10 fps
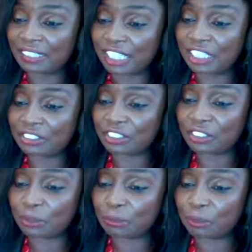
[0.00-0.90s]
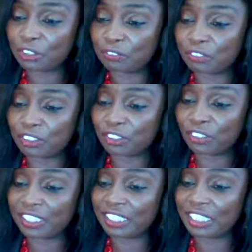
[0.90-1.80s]
Thank you so much for
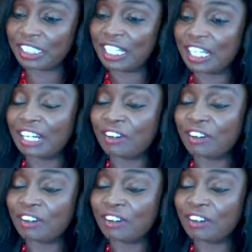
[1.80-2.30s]
joining.